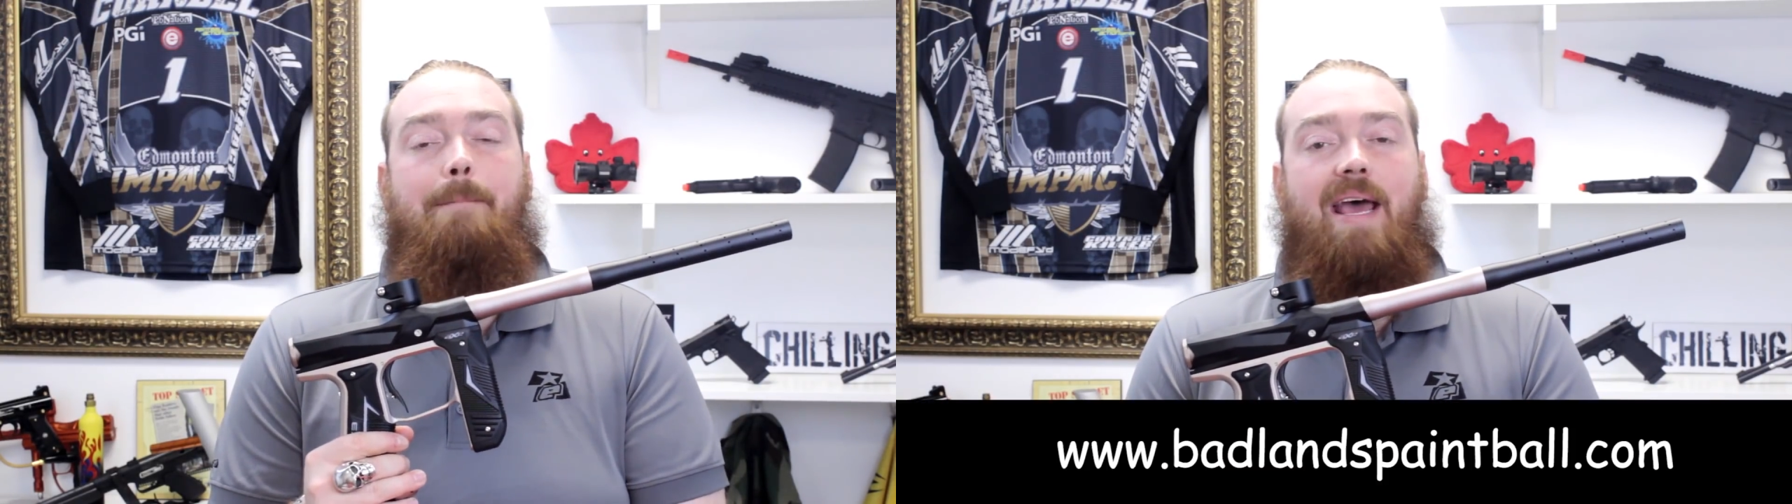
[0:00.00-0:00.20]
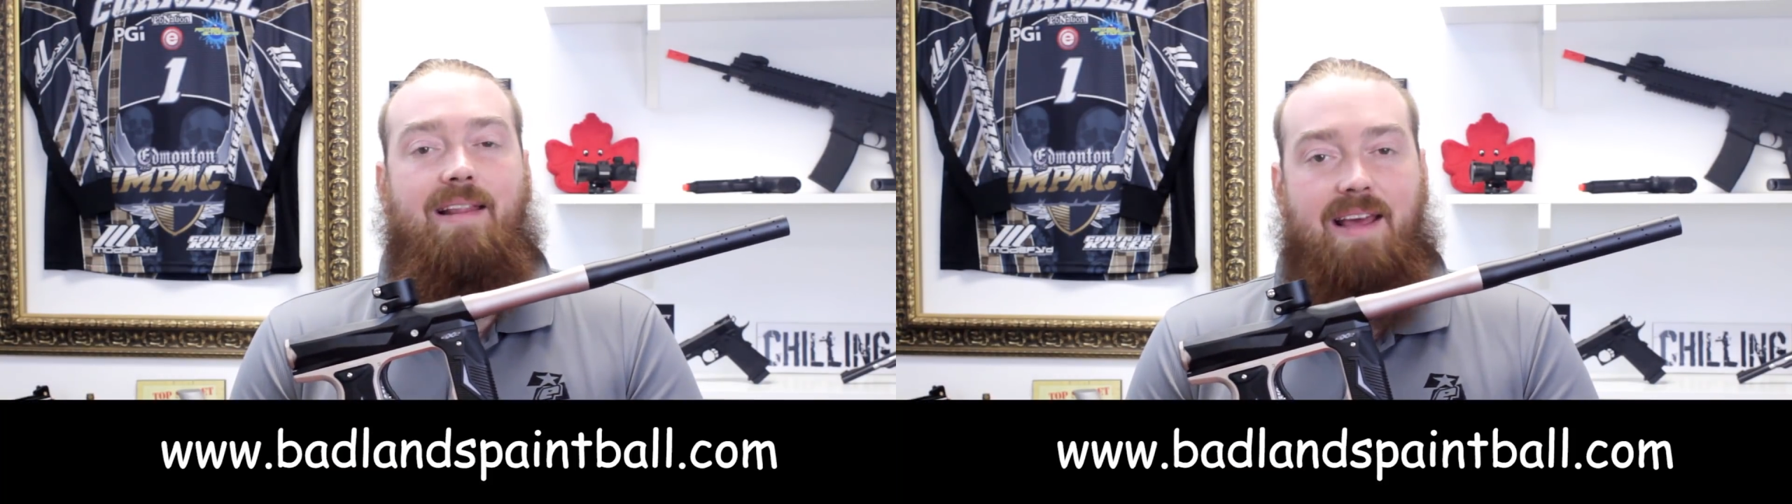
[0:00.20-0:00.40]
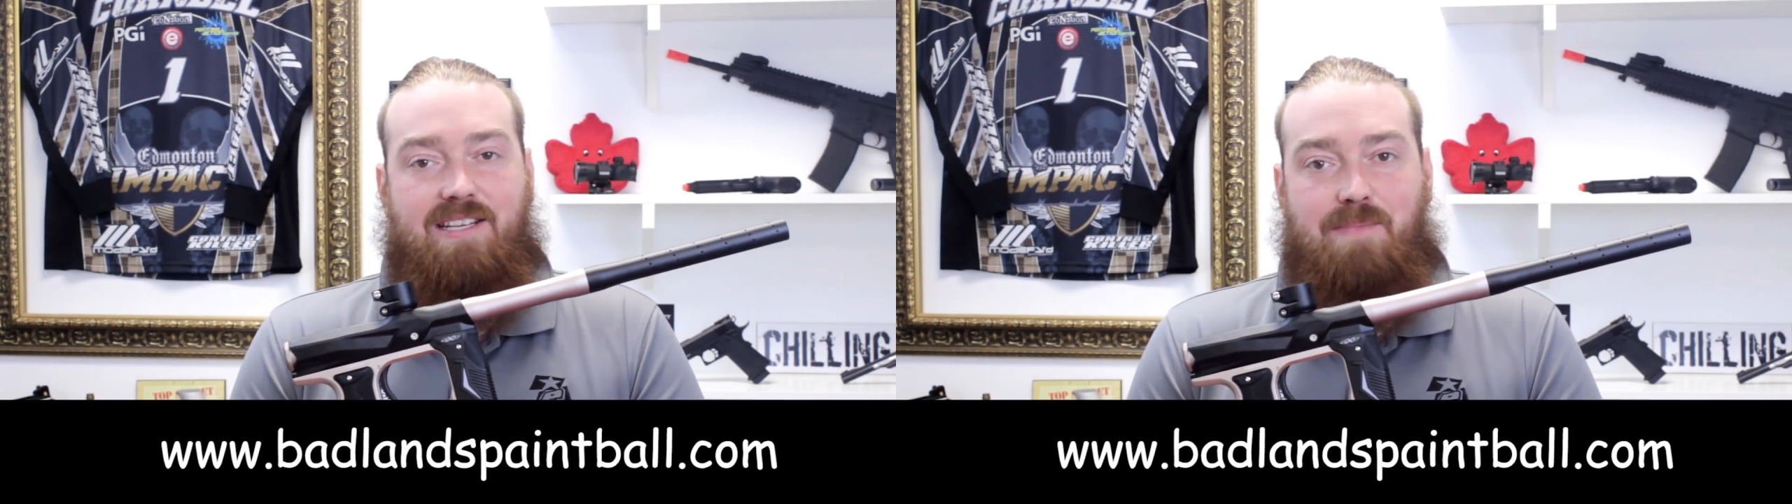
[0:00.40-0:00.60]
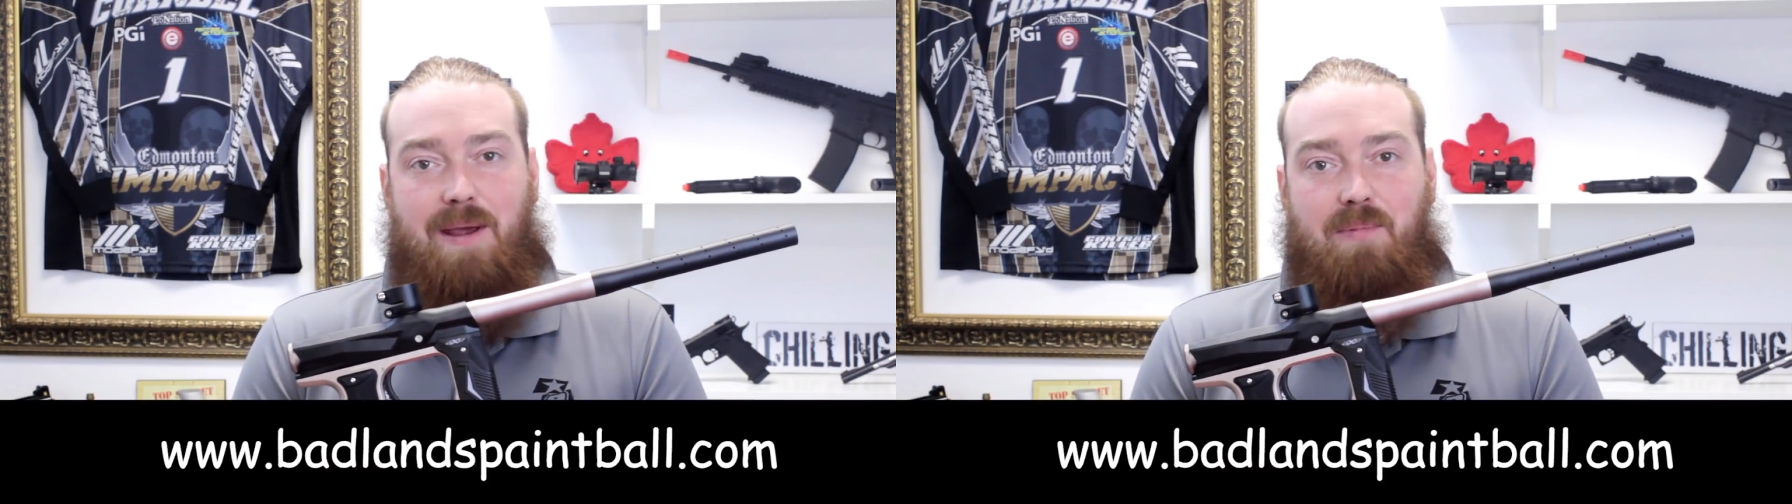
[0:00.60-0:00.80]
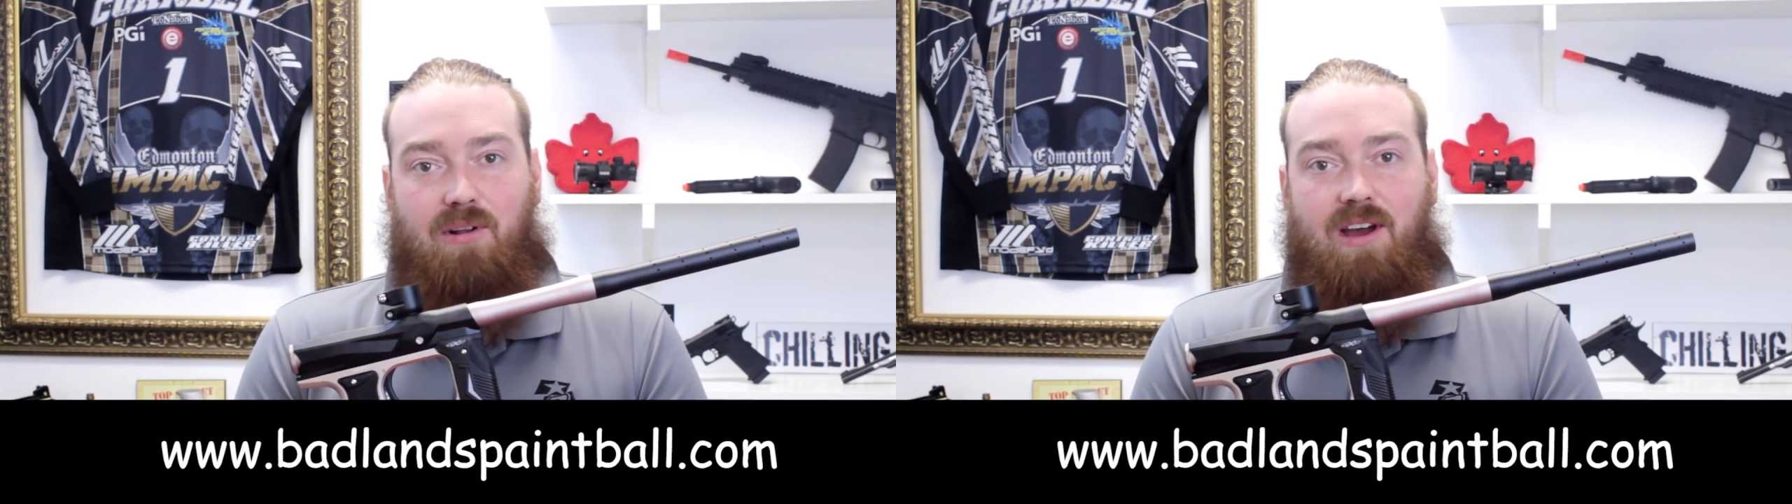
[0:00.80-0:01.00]

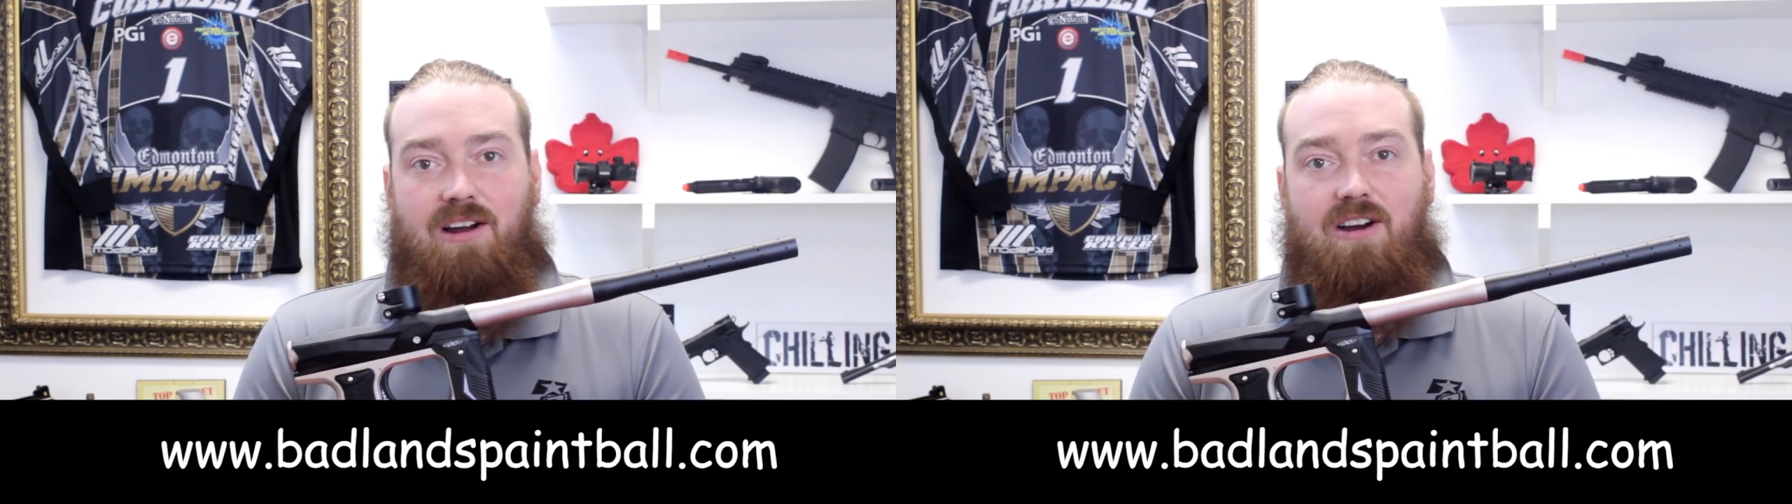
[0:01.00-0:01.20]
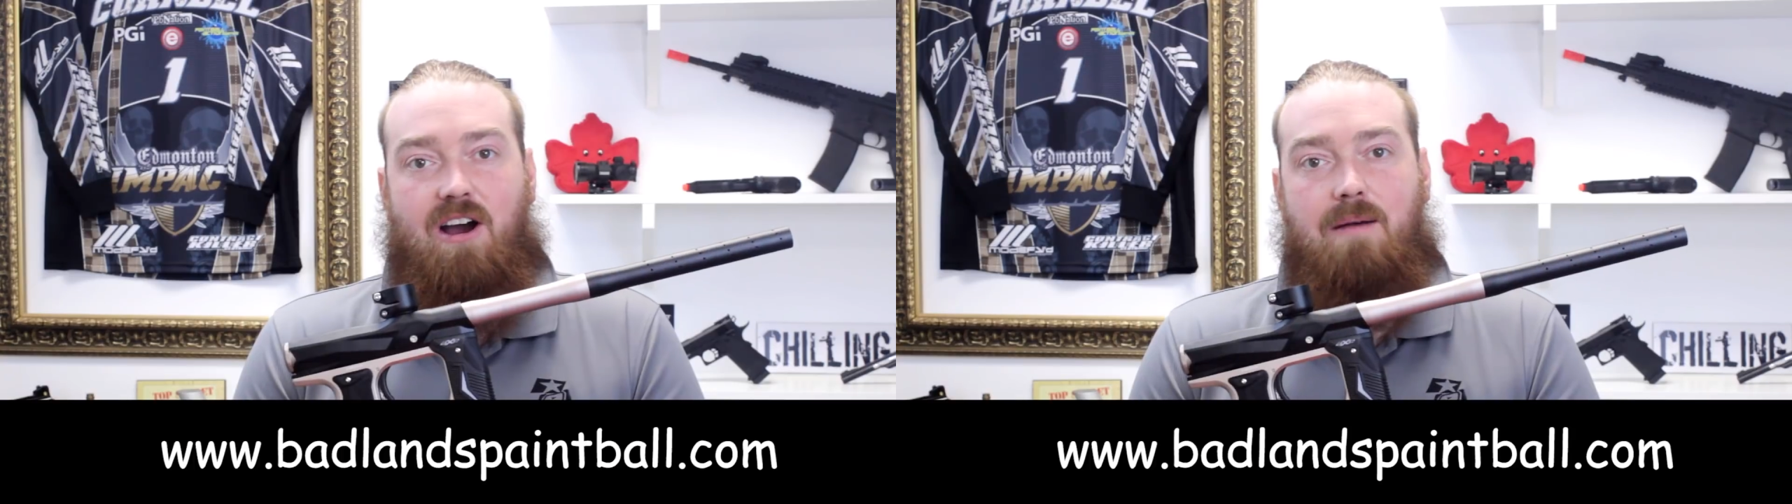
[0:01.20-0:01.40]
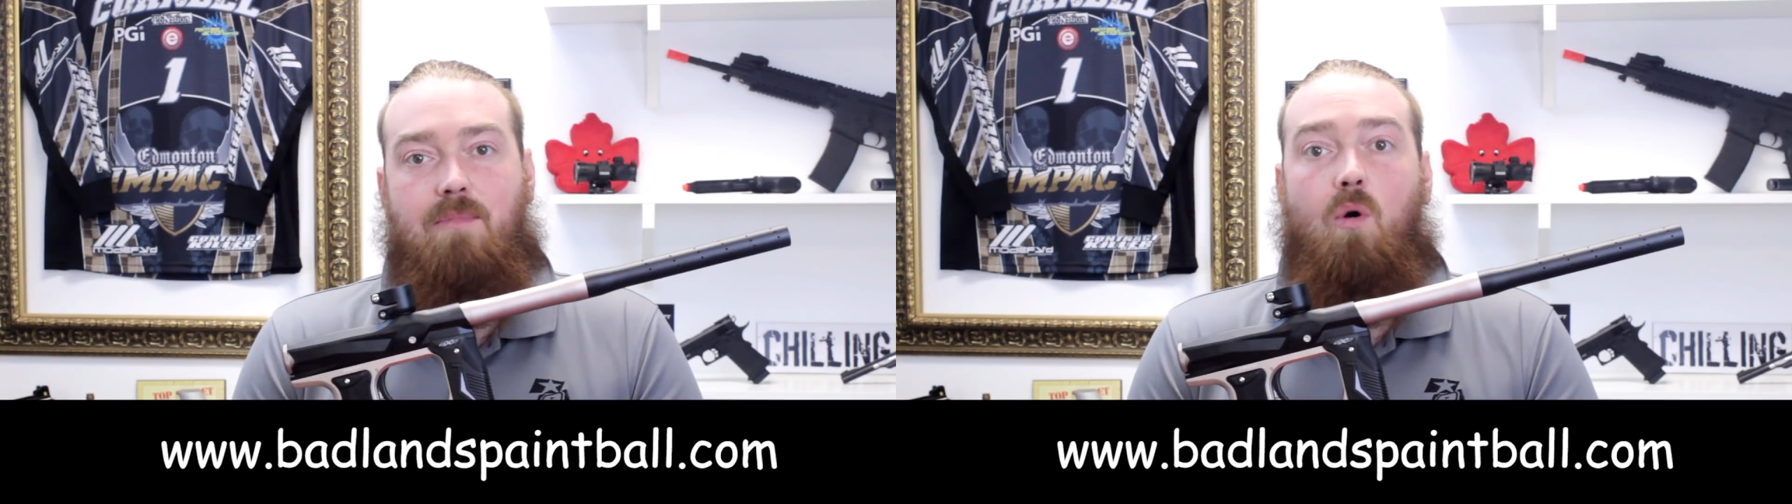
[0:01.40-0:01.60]
badlandspaintball.com